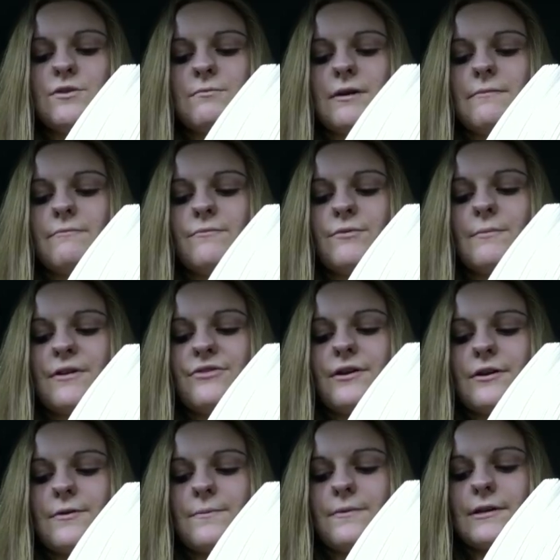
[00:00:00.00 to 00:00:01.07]
with my
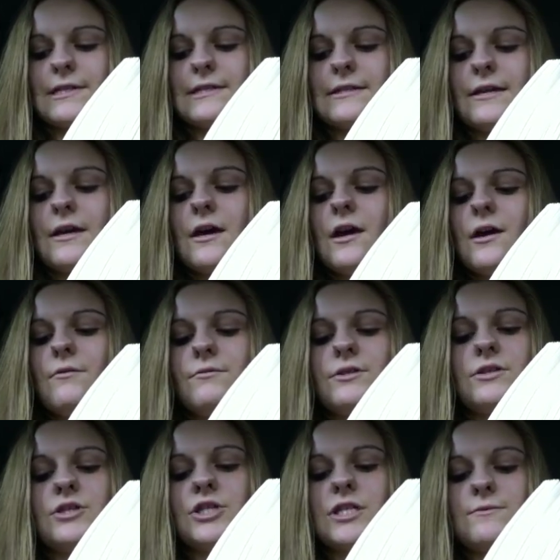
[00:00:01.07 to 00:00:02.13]
therapist
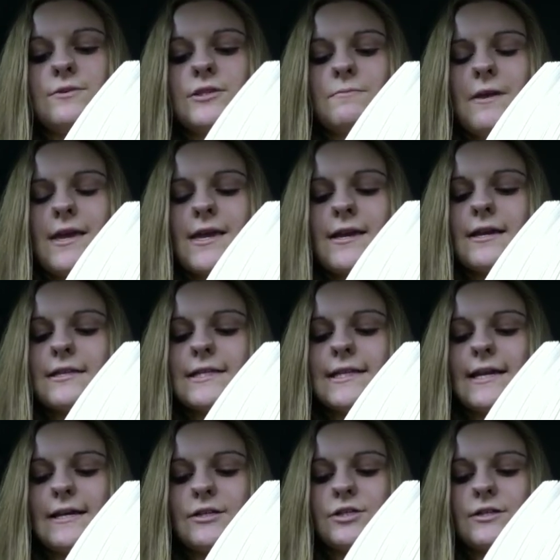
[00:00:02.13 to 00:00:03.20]
was that she was speaking
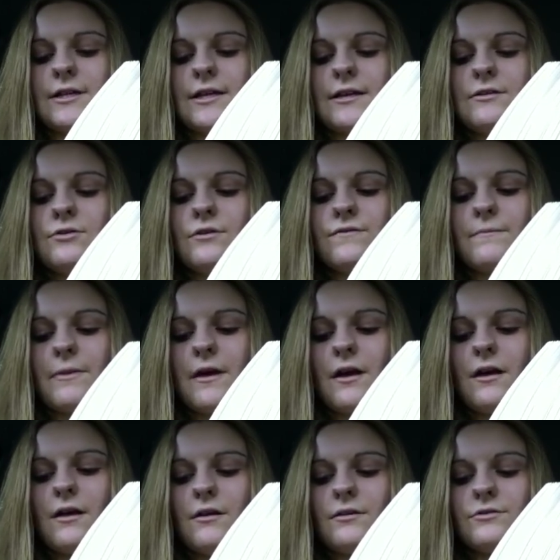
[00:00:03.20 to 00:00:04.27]
intellectually, not from the
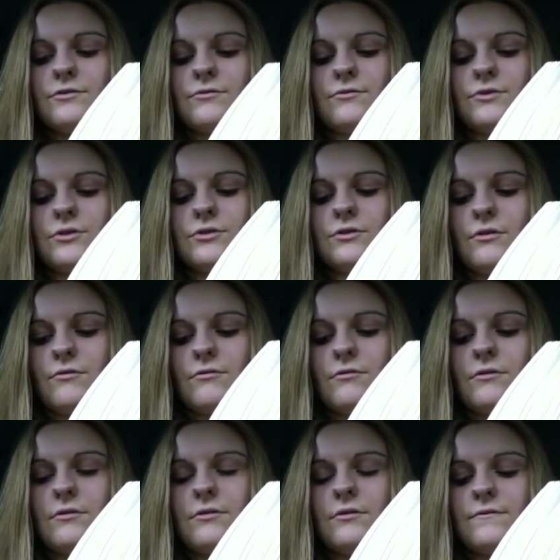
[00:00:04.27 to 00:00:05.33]
heart or the soul
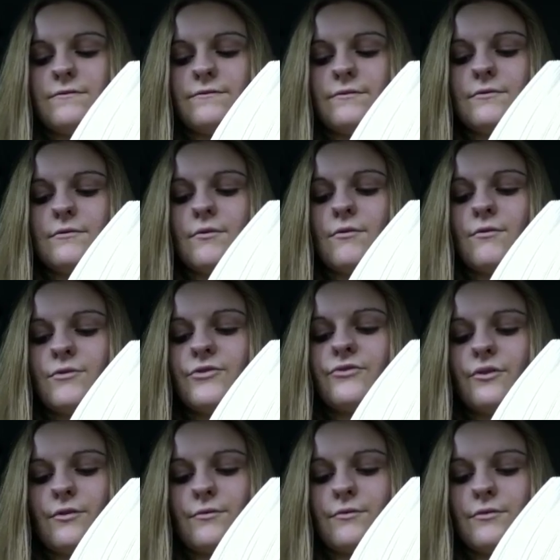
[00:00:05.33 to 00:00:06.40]

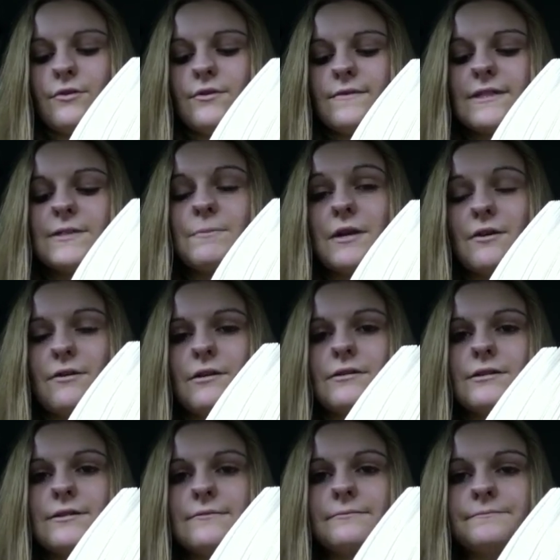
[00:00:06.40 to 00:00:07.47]
of
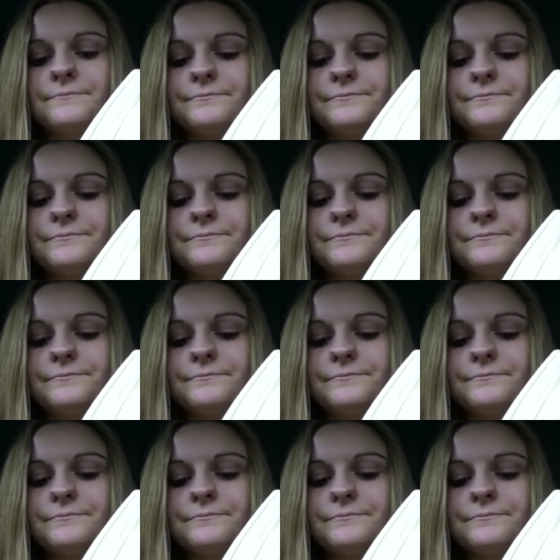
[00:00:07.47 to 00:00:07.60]
experience.